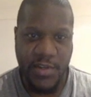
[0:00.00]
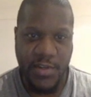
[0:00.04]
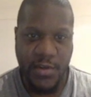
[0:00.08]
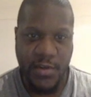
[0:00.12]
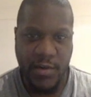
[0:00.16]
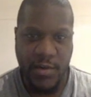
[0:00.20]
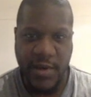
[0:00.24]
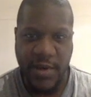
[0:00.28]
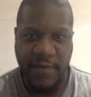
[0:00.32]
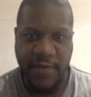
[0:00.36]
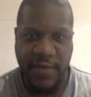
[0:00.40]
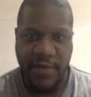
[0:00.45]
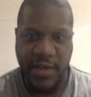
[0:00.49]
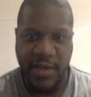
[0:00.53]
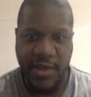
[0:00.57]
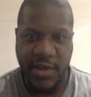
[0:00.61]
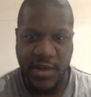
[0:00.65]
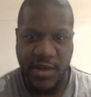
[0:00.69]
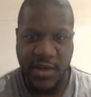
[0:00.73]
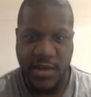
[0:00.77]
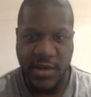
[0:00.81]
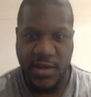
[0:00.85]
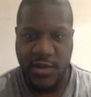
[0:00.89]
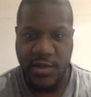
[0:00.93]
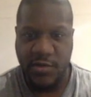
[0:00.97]
I'll leave a link in
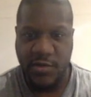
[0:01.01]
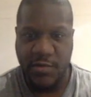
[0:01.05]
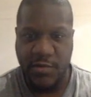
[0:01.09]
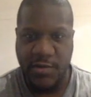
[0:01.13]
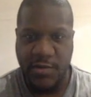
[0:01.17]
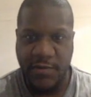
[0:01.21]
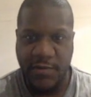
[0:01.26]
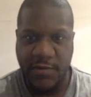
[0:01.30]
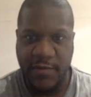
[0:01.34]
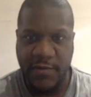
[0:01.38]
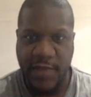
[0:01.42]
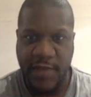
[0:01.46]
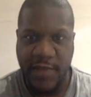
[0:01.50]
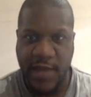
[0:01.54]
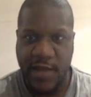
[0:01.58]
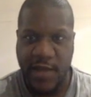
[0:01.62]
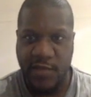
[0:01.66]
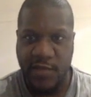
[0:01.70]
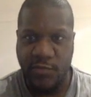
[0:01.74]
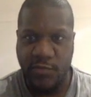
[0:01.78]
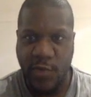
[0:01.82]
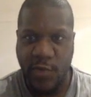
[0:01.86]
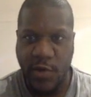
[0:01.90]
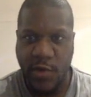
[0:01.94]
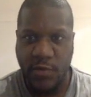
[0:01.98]
the description for that
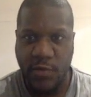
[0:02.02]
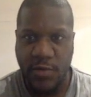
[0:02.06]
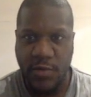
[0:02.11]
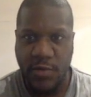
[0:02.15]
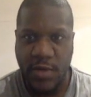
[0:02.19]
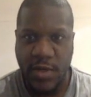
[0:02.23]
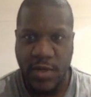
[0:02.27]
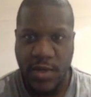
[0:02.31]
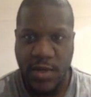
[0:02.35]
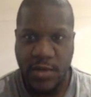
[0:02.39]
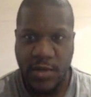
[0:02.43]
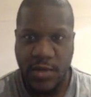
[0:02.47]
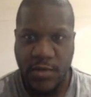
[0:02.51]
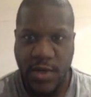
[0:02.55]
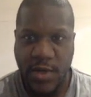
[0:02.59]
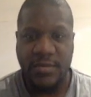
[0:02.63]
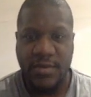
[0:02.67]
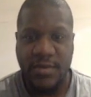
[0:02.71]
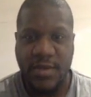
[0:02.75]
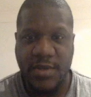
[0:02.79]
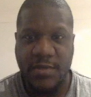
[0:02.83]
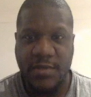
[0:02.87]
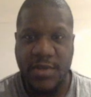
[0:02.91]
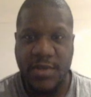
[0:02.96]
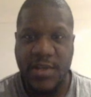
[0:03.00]
as well. All right.
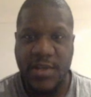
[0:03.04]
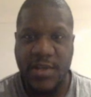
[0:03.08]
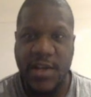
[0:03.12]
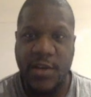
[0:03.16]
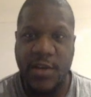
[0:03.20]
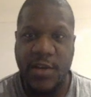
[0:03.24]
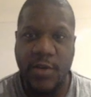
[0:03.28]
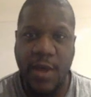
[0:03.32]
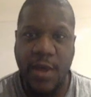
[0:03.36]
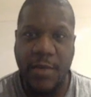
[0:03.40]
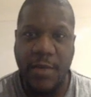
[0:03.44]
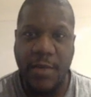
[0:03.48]
Um, the Telegram